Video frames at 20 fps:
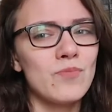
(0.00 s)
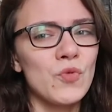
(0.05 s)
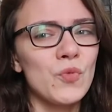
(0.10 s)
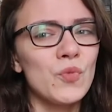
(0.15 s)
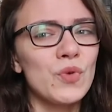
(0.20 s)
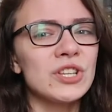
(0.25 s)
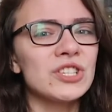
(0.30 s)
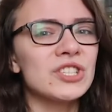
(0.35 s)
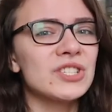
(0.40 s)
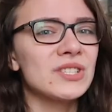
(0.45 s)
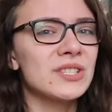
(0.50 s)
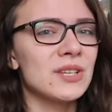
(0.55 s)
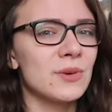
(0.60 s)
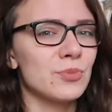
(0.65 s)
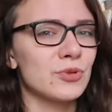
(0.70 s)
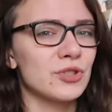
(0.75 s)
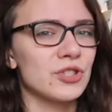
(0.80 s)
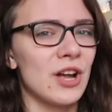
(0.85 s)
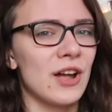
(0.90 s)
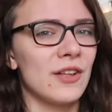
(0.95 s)
which
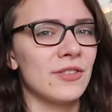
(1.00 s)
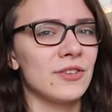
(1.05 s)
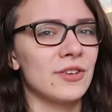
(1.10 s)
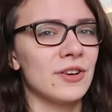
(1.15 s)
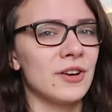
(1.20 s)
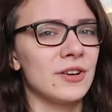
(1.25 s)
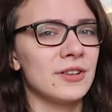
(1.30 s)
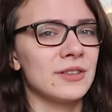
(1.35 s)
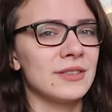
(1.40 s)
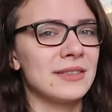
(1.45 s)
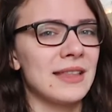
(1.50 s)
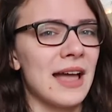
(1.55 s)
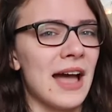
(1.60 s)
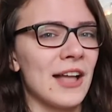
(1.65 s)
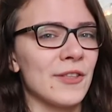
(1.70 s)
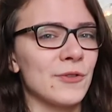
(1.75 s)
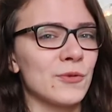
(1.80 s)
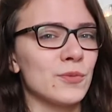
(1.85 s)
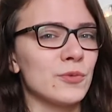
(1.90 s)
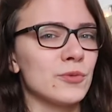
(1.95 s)
subgenre
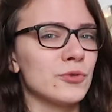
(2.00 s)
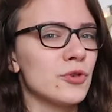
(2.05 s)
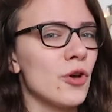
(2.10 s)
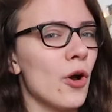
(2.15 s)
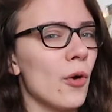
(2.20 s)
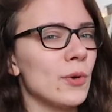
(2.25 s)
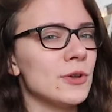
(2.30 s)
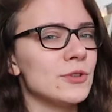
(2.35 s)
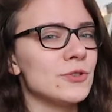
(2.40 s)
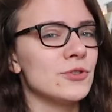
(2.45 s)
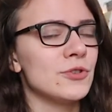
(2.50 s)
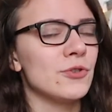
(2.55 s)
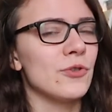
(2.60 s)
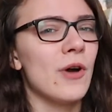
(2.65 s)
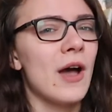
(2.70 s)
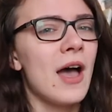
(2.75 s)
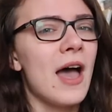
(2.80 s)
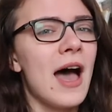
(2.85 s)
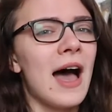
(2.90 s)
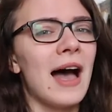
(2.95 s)
that would go
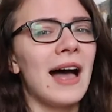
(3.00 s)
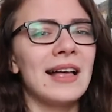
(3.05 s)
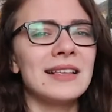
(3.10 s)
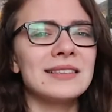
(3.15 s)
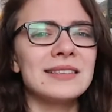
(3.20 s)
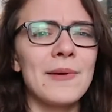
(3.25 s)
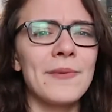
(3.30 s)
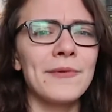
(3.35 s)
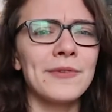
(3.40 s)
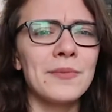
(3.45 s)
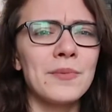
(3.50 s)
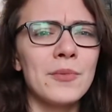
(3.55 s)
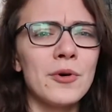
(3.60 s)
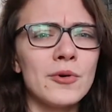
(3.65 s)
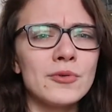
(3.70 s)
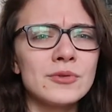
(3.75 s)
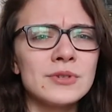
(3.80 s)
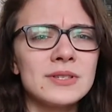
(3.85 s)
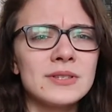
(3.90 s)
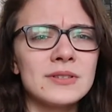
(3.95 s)
into. And some of the
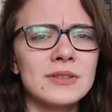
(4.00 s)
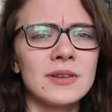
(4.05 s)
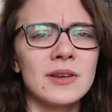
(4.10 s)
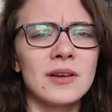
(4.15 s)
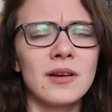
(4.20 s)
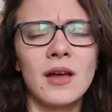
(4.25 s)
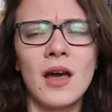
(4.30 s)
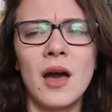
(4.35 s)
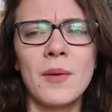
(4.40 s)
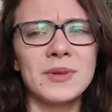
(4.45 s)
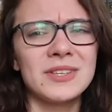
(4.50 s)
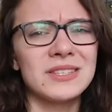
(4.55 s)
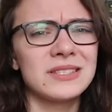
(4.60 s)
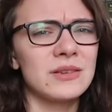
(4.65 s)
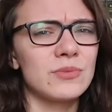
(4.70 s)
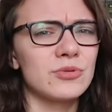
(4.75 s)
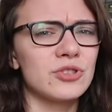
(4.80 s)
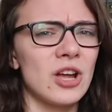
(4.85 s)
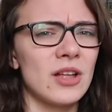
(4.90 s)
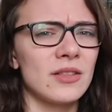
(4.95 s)
most common
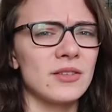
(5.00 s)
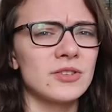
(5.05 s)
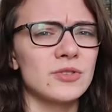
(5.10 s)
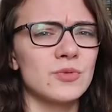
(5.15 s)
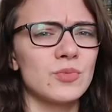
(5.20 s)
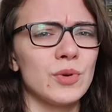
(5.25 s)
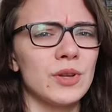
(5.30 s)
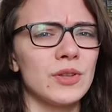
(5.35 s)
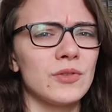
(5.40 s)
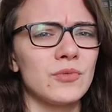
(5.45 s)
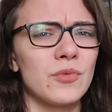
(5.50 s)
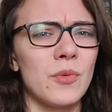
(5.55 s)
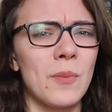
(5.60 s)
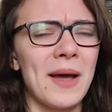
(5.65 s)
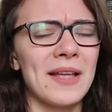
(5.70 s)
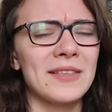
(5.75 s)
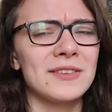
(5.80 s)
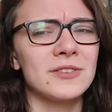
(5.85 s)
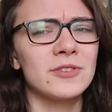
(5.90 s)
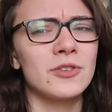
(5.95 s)
subgenres with
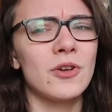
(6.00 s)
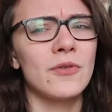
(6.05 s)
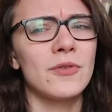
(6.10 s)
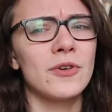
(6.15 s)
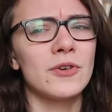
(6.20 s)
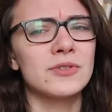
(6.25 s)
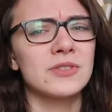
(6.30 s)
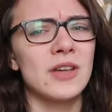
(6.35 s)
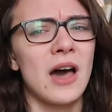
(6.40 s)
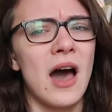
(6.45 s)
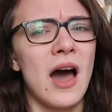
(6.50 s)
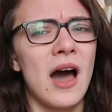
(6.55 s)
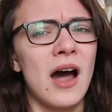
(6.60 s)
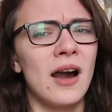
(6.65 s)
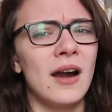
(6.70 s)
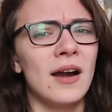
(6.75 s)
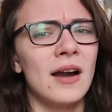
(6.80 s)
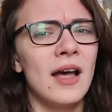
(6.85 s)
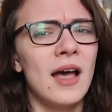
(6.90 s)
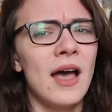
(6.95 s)
romantic novels
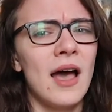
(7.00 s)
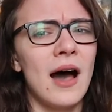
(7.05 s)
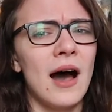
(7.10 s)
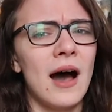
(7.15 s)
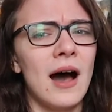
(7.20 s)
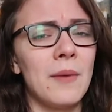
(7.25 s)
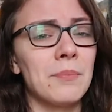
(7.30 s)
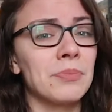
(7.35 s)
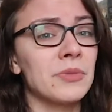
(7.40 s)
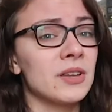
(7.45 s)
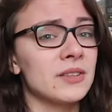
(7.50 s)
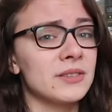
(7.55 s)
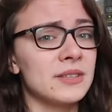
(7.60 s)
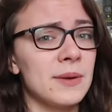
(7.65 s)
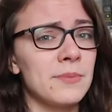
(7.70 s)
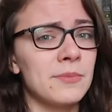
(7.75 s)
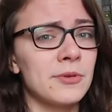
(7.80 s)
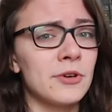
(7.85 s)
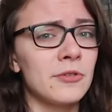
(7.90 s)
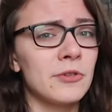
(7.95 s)
are
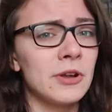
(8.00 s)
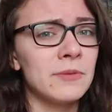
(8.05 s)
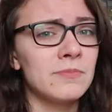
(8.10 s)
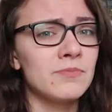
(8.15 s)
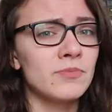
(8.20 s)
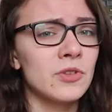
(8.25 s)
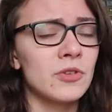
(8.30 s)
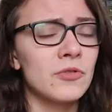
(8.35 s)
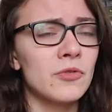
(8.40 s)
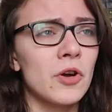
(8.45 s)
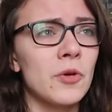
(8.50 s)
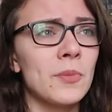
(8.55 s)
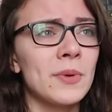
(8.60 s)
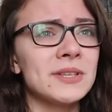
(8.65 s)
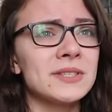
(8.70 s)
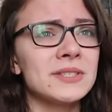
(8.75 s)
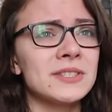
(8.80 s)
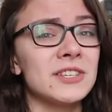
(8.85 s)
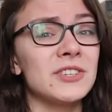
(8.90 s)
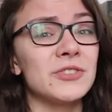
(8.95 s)
contemporary
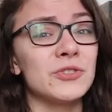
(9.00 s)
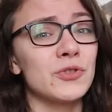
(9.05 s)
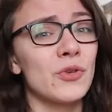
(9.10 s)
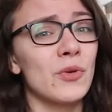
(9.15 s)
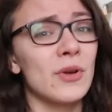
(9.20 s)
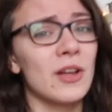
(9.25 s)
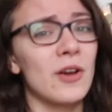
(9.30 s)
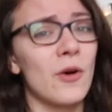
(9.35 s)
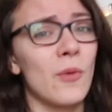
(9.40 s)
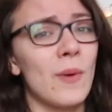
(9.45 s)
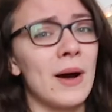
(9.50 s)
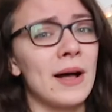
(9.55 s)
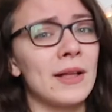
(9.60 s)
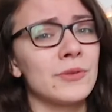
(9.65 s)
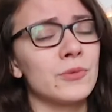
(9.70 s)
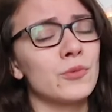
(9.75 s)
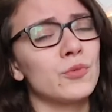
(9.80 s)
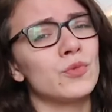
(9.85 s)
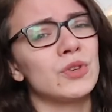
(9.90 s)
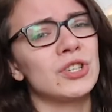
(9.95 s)
romance, historical
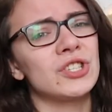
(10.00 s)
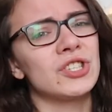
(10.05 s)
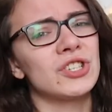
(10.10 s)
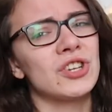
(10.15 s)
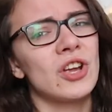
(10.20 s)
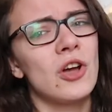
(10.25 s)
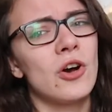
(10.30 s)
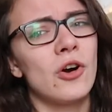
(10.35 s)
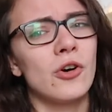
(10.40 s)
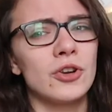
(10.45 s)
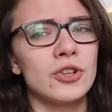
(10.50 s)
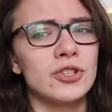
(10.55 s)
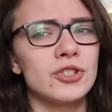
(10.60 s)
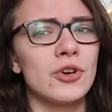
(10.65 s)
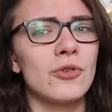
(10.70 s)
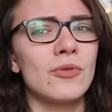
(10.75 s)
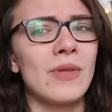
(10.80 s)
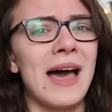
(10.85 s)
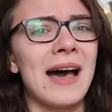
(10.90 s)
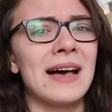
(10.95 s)
one, which on its
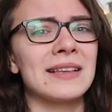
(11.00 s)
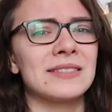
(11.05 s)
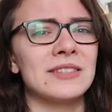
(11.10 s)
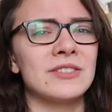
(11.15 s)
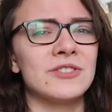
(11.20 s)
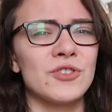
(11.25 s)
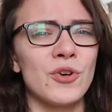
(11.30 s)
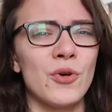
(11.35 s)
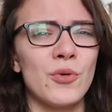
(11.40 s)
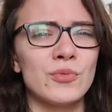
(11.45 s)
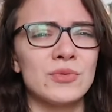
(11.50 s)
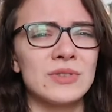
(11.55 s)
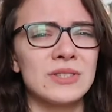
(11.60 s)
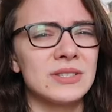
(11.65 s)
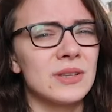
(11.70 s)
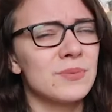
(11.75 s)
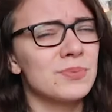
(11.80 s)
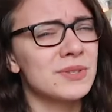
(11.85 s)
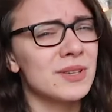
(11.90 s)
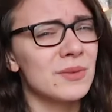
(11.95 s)
own has its own
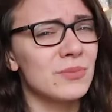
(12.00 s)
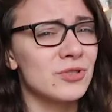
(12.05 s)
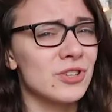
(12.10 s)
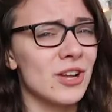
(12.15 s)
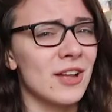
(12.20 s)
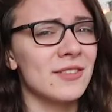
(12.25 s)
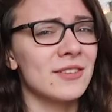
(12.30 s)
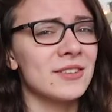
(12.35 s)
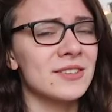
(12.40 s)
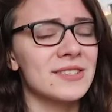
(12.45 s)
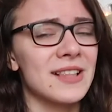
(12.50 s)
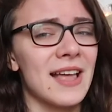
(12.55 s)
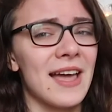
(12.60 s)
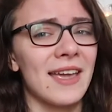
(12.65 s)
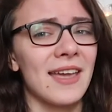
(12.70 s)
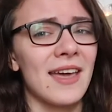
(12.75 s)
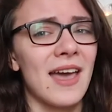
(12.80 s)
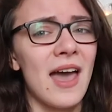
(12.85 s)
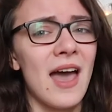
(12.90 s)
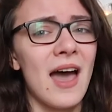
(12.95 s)
subgenres,
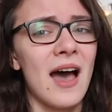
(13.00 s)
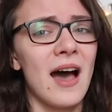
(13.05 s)
like